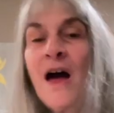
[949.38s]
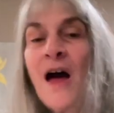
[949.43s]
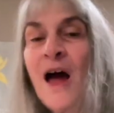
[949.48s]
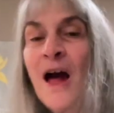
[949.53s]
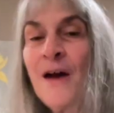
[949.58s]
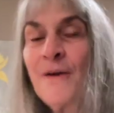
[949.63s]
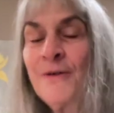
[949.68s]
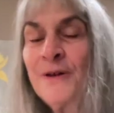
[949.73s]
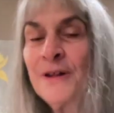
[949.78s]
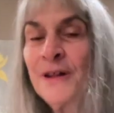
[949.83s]

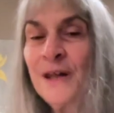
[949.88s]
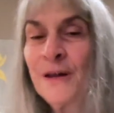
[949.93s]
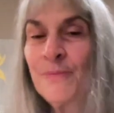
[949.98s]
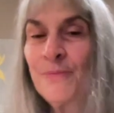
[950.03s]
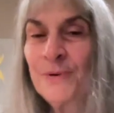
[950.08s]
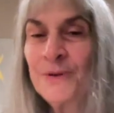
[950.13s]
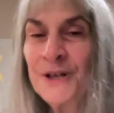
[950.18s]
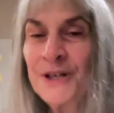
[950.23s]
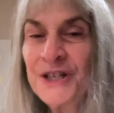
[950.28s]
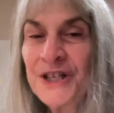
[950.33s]
I really
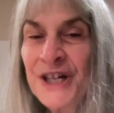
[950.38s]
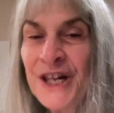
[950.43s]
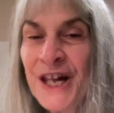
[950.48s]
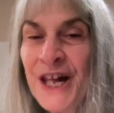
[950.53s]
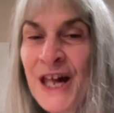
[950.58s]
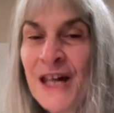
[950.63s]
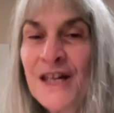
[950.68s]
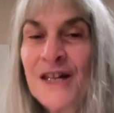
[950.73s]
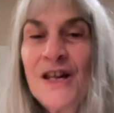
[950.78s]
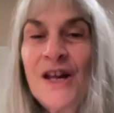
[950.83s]

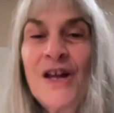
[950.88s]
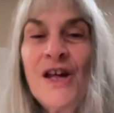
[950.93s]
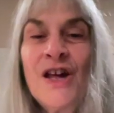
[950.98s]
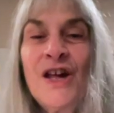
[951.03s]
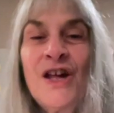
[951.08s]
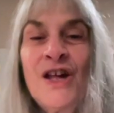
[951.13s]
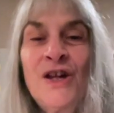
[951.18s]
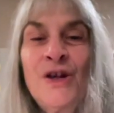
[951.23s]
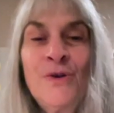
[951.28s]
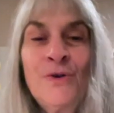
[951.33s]
appreciate
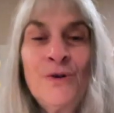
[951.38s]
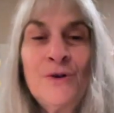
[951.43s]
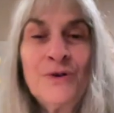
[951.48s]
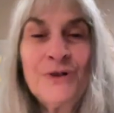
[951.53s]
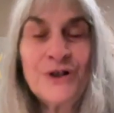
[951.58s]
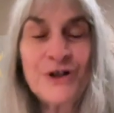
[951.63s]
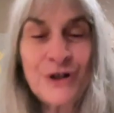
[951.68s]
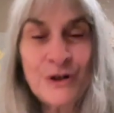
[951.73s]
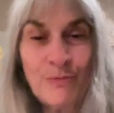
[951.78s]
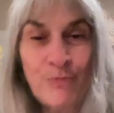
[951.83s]
your
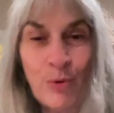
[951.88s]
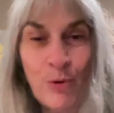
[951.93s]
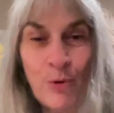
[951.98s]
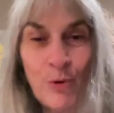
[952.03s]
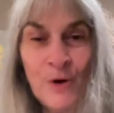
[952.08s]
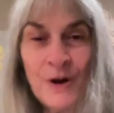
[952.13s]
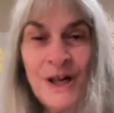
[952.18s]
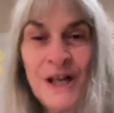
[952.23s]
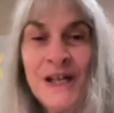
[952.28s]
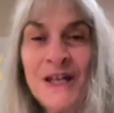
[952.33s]

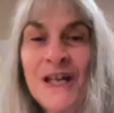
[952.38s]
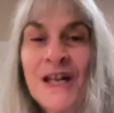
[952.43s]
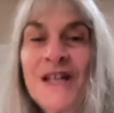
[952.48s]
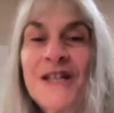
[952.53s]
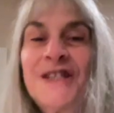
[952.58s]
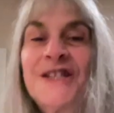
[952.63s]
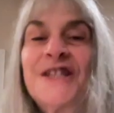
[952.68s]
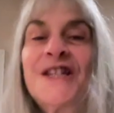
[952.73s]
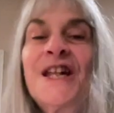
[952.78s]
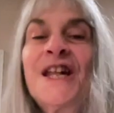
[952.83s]
supporting
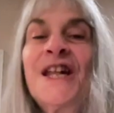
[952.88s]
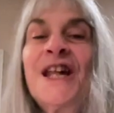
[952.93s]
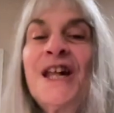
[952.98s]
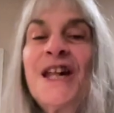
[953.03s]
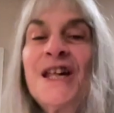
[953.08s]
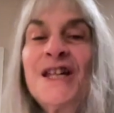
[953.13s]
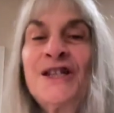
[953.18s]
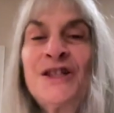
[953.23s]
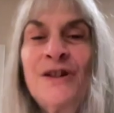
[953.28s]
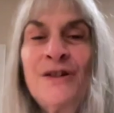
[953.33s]
us
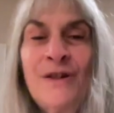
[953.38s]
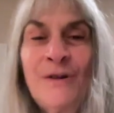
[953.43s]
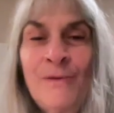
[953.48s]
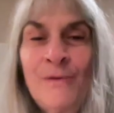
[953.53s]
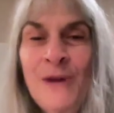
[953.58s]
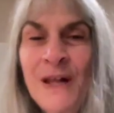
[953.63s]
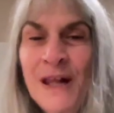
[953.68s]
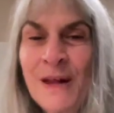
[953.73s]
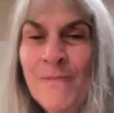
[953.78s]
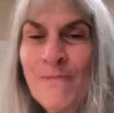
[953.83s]
so that
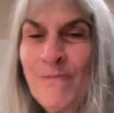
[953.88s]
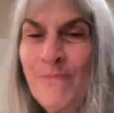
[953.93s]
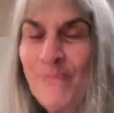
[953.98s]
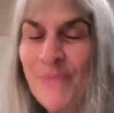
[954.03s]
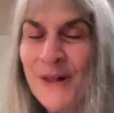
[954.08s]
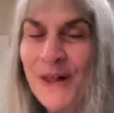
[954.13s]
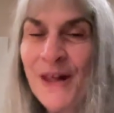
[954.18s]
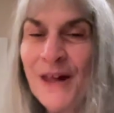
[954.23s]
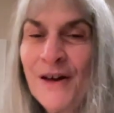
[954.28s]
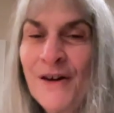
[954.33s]
we can
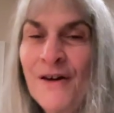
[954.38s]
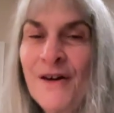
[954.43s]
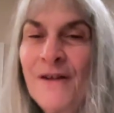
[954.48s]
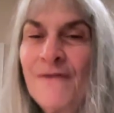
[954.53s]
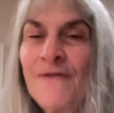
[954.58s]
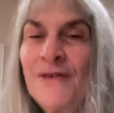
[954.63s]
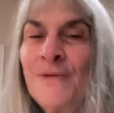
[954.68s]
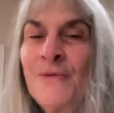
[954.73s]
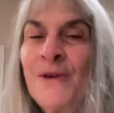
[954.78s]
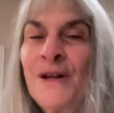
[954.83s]
be here
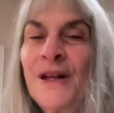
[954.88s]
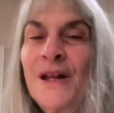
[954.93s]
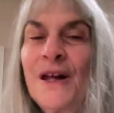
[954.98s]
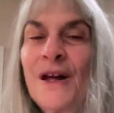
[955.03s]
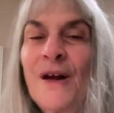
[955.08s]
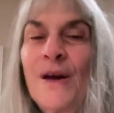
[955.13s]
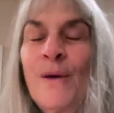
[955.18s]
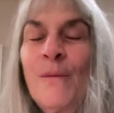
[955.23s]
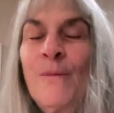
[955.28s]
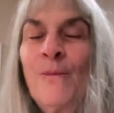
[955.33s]
every
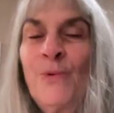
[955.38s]
week,